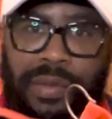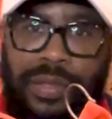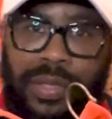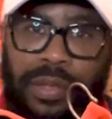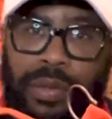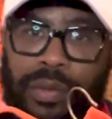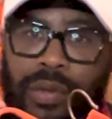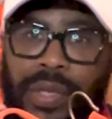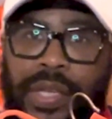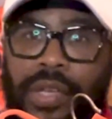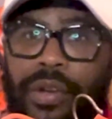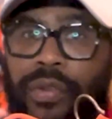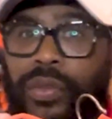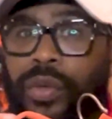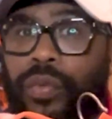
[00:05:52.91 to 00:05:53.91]
So
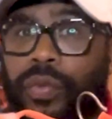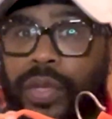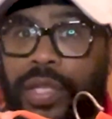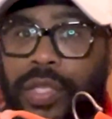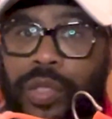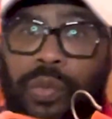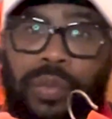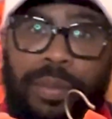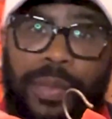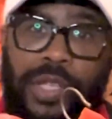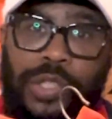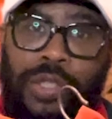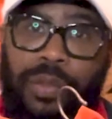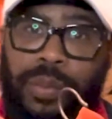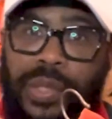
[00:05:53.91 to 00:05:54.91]
here on the wrist, we made
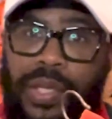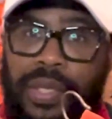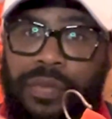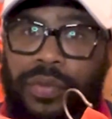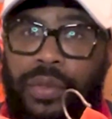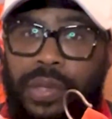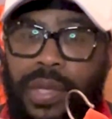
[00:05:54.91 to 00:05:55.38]
sure we gave